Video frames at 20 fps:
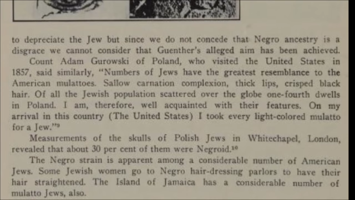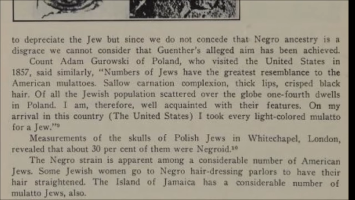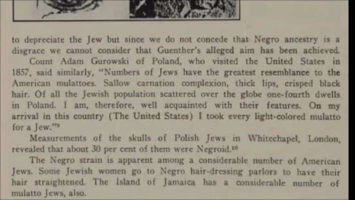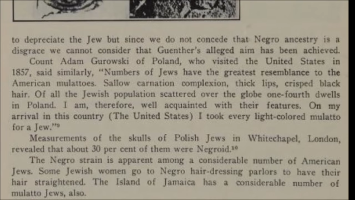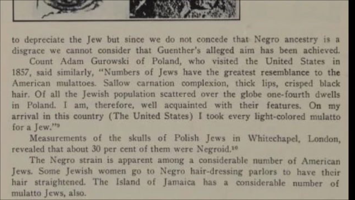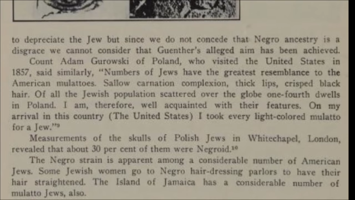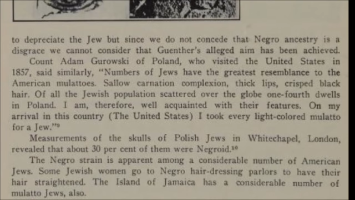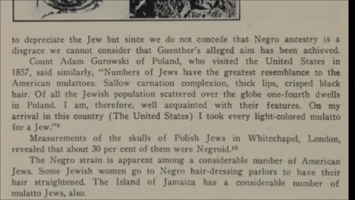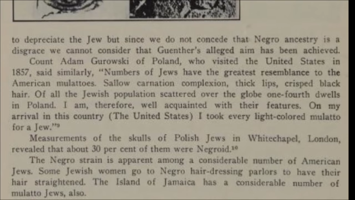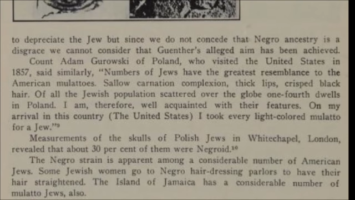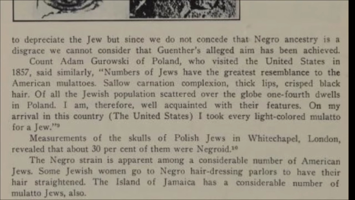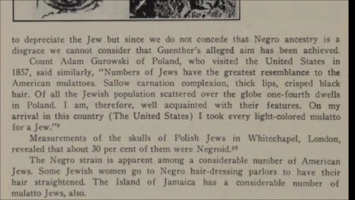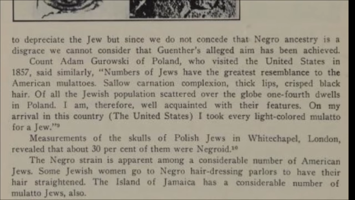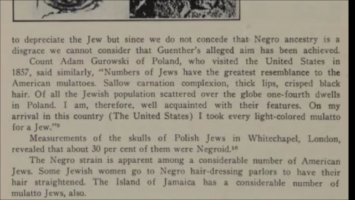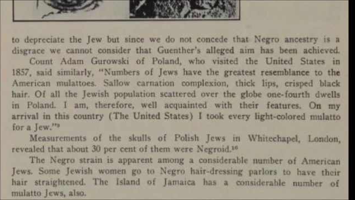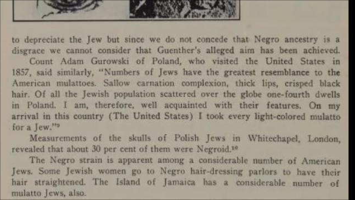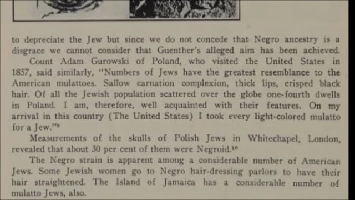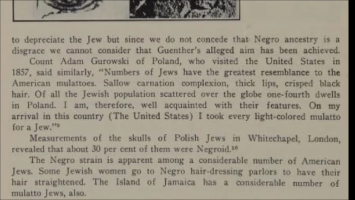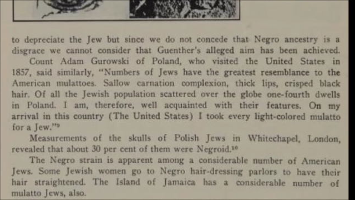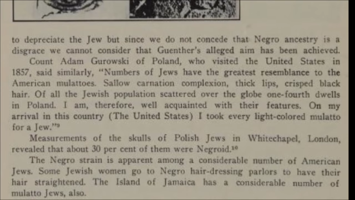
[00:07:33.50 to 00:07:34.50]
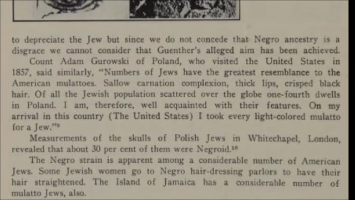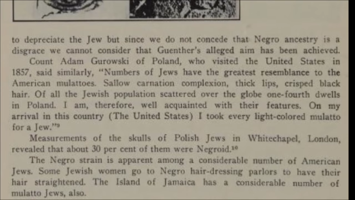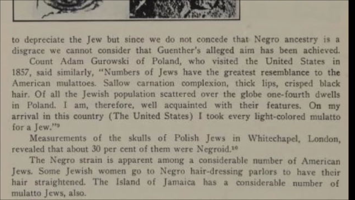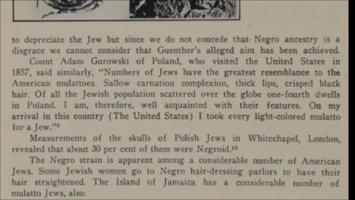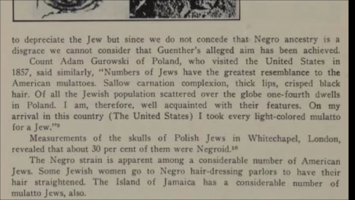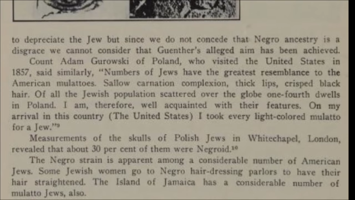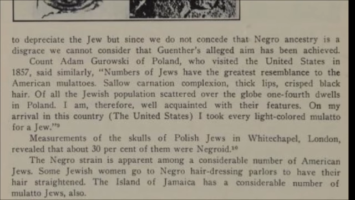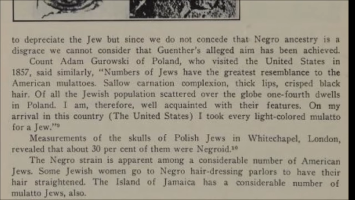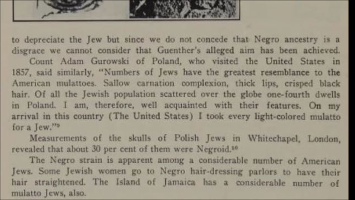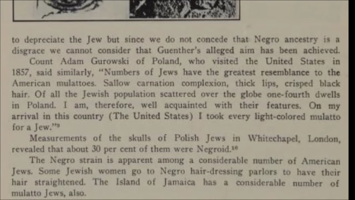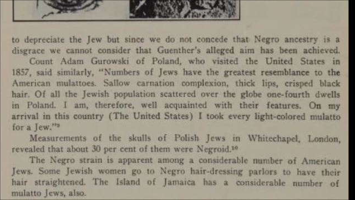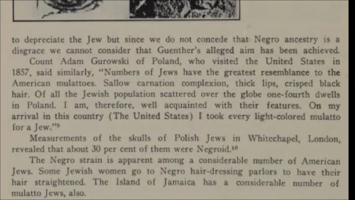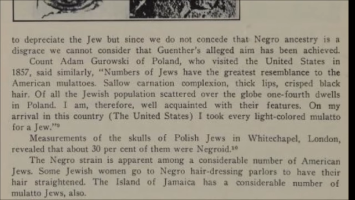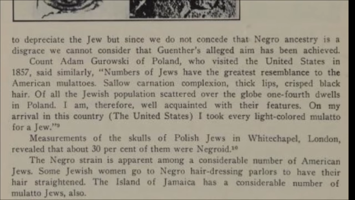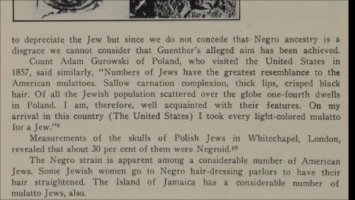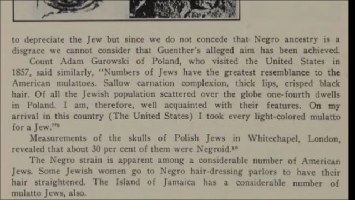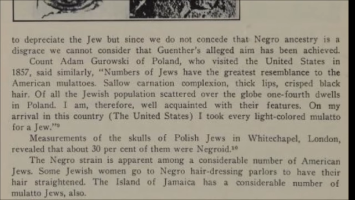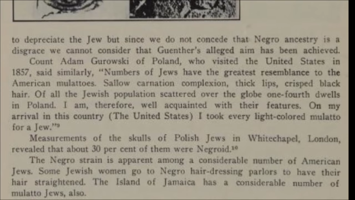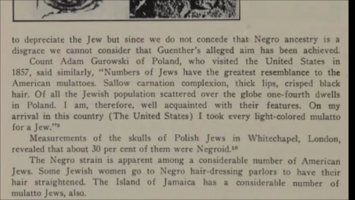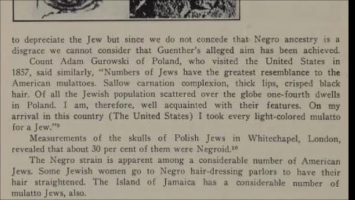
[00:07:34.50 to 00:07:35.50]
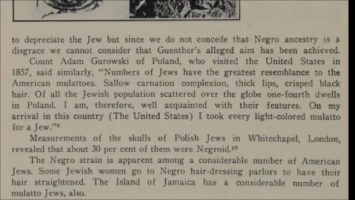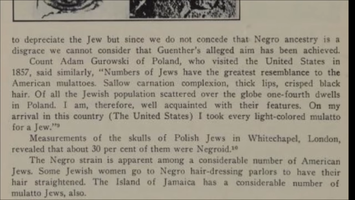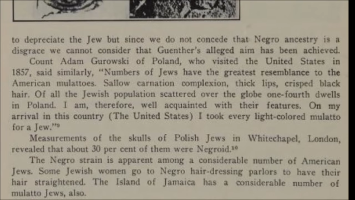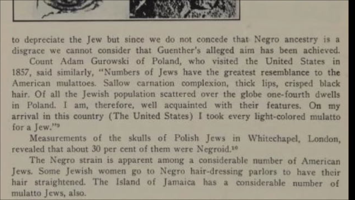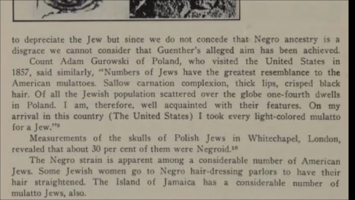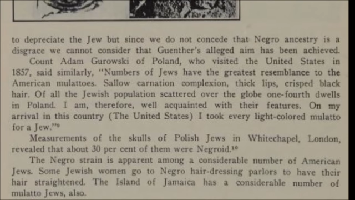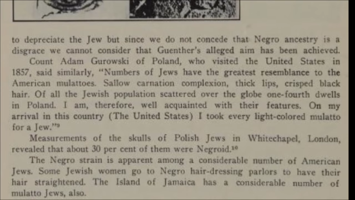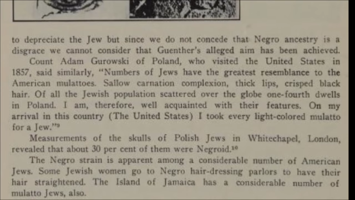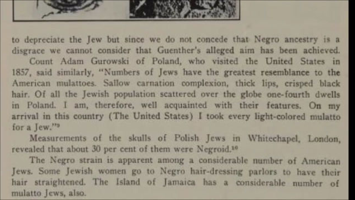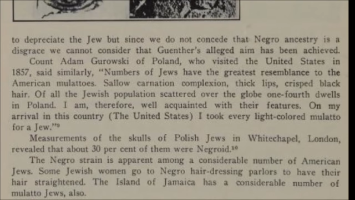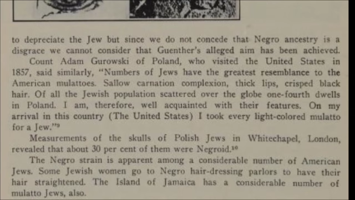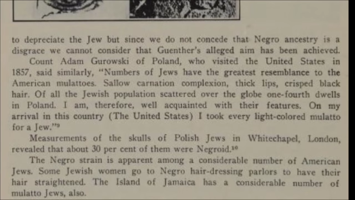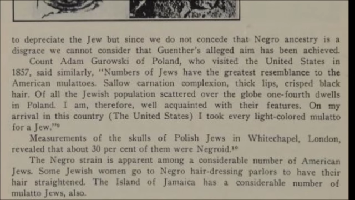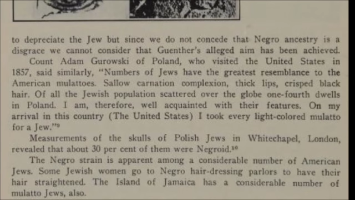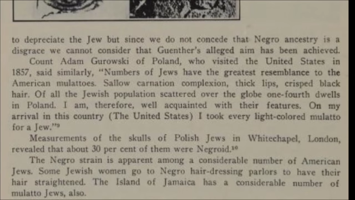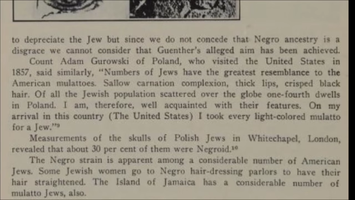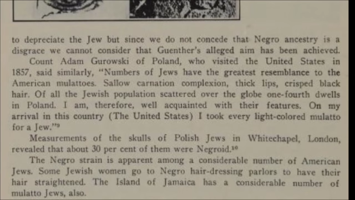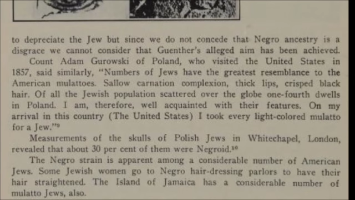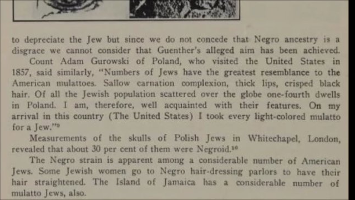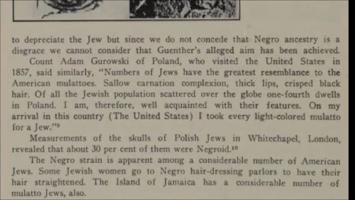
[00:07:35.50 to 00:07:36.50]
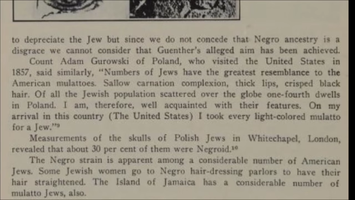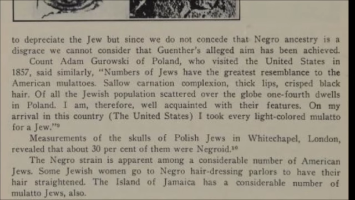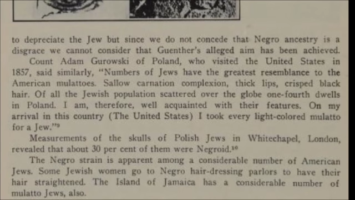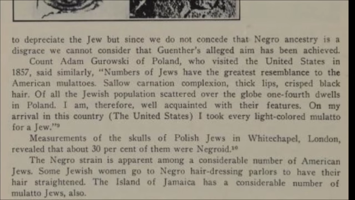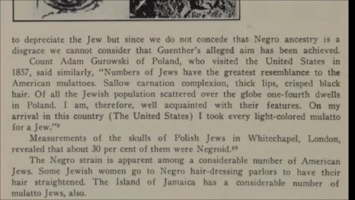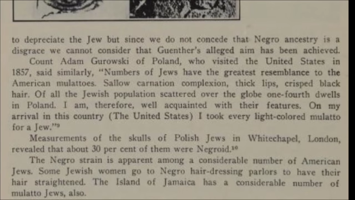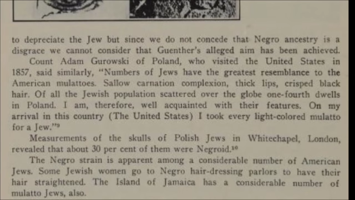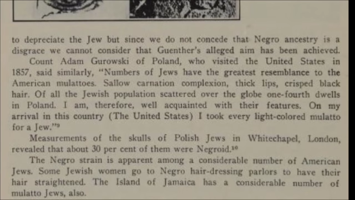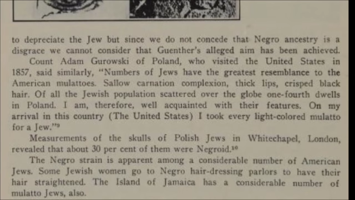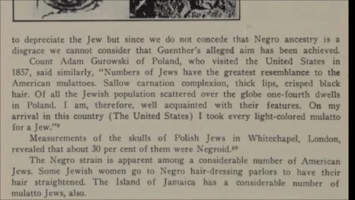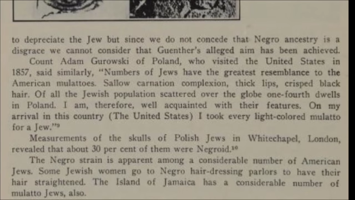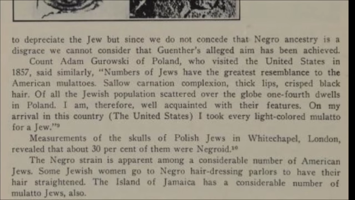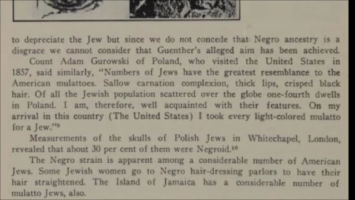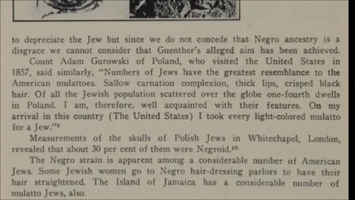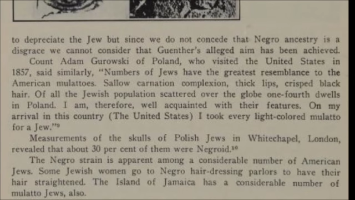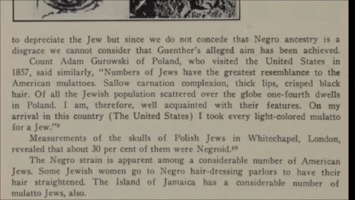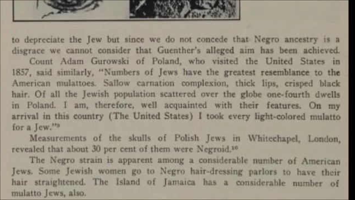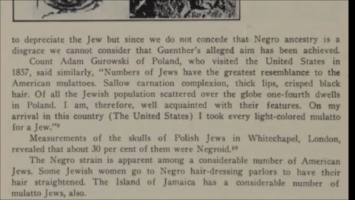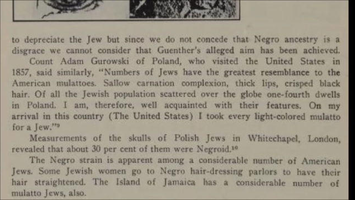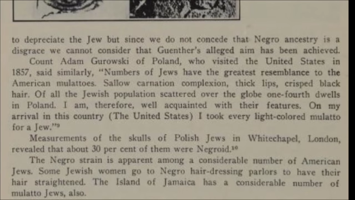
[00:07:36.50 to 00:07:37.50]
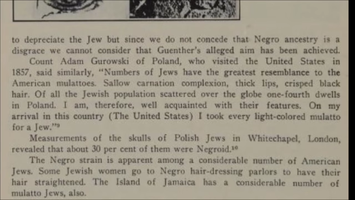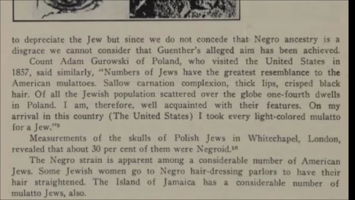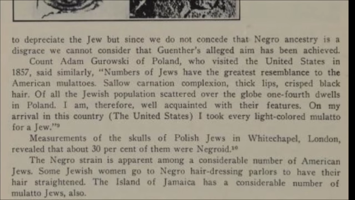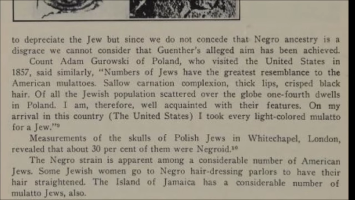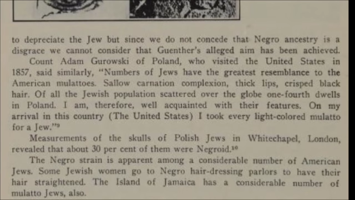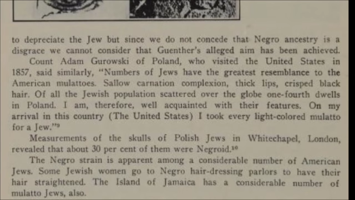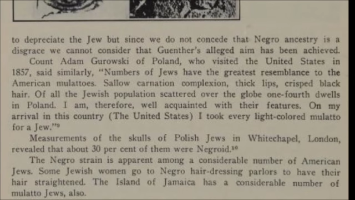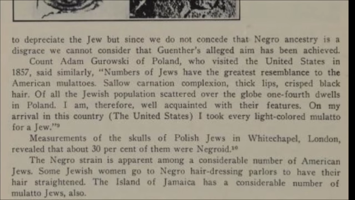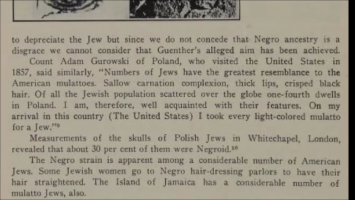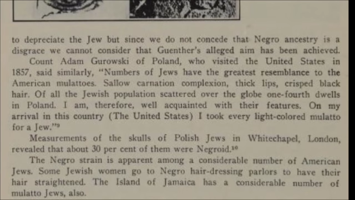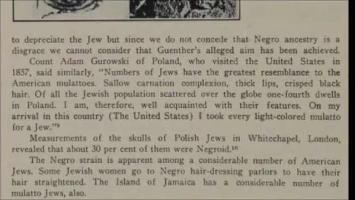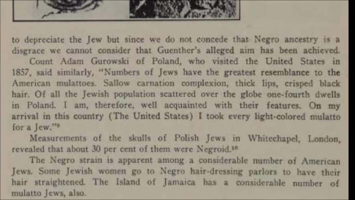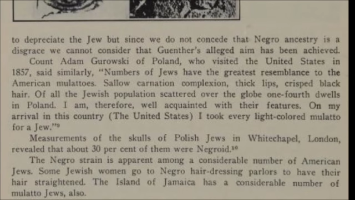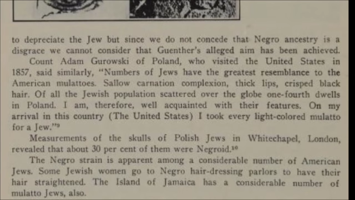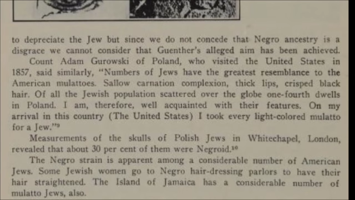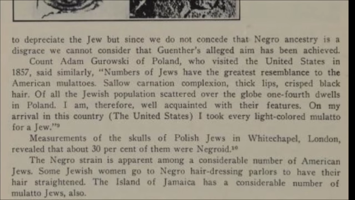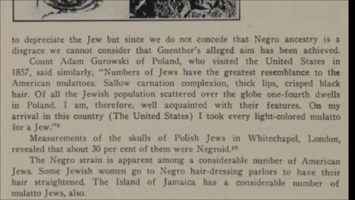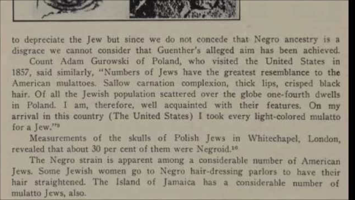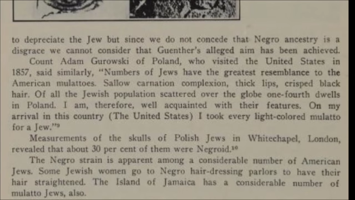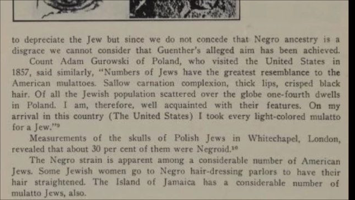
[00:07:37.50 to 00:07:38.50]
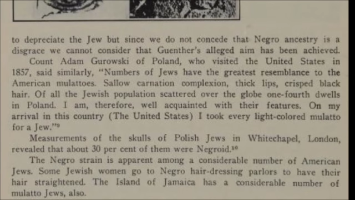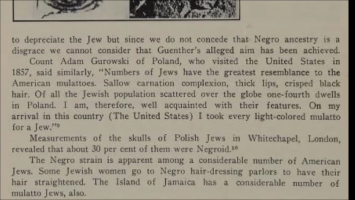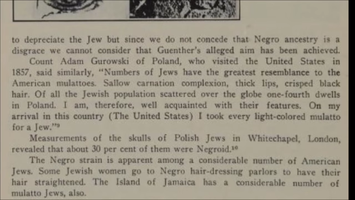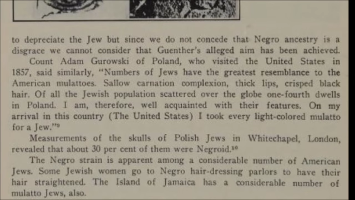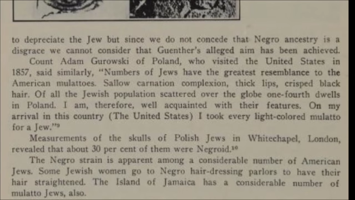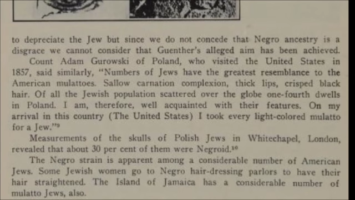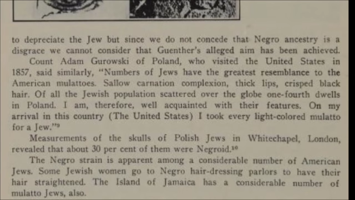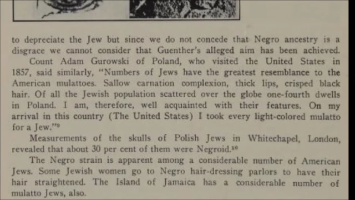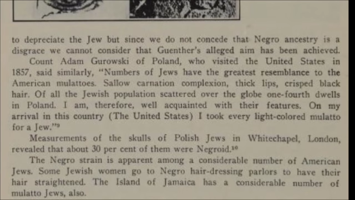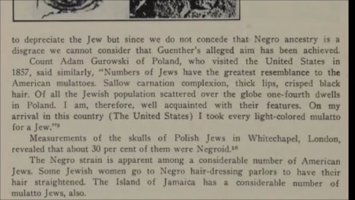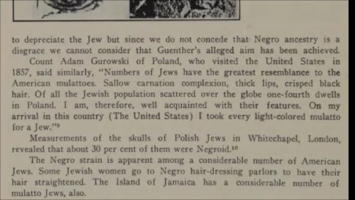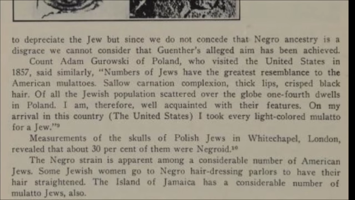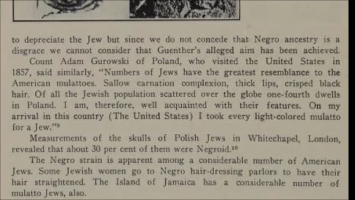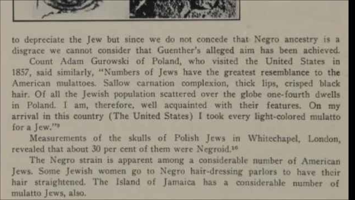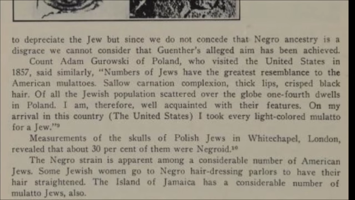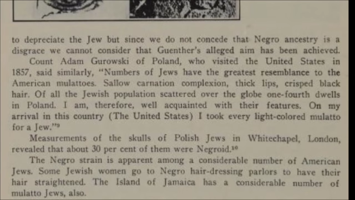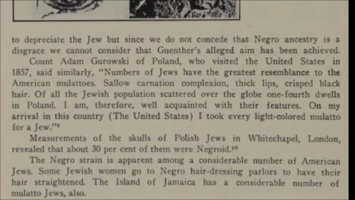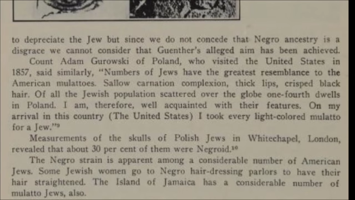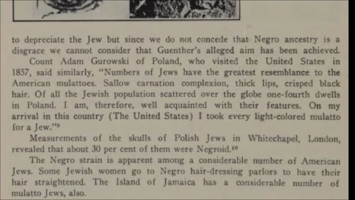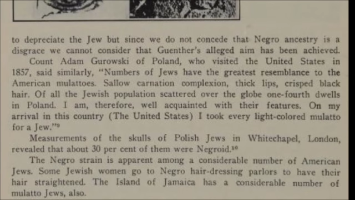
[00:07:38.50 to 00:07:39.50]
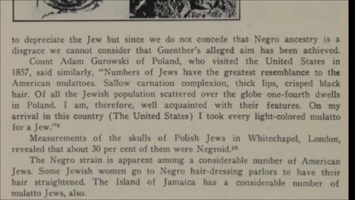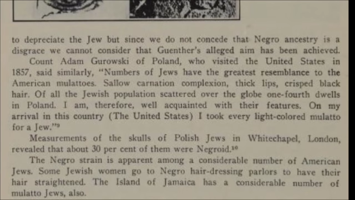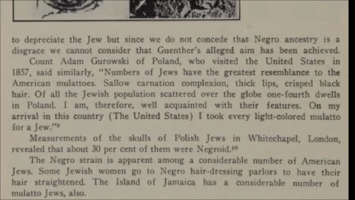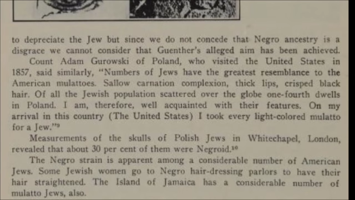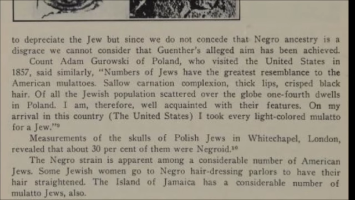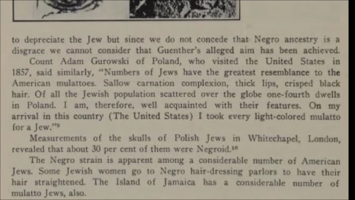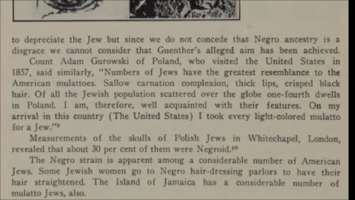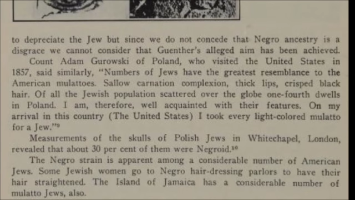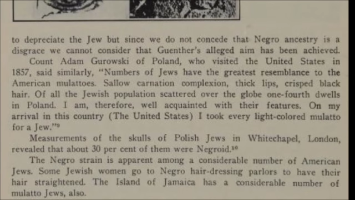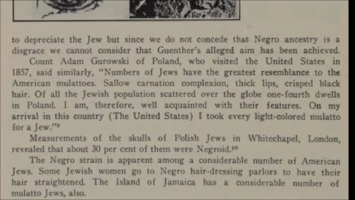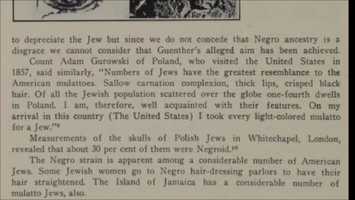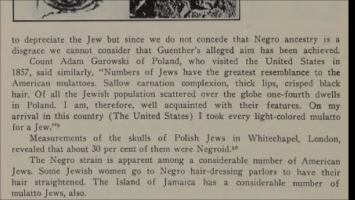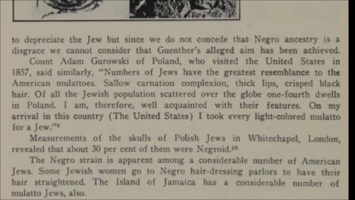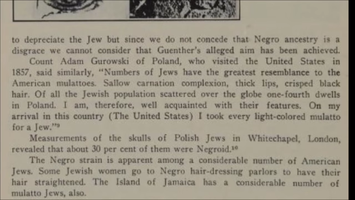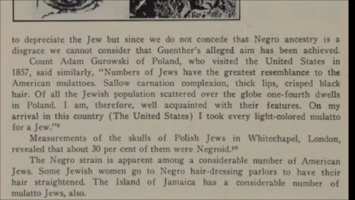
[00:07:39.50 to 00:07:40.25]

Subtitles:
(no speaker visible)